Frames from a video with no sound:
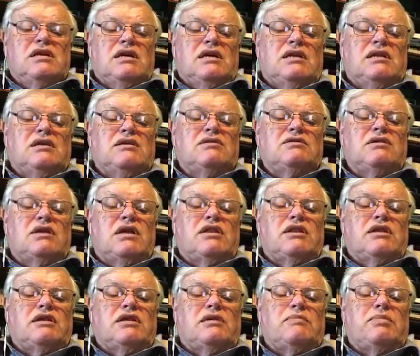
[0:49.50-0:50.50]
And there's
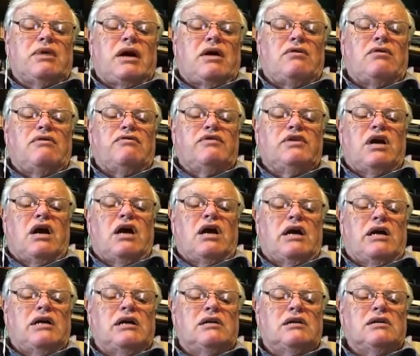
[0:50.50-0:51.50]
nothing the power of
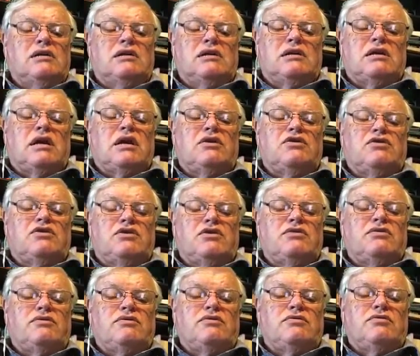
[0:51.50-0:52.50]
God cannot
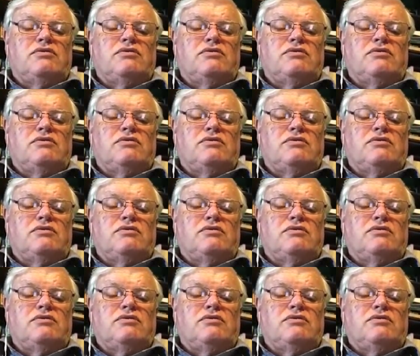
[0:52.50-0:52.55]
do.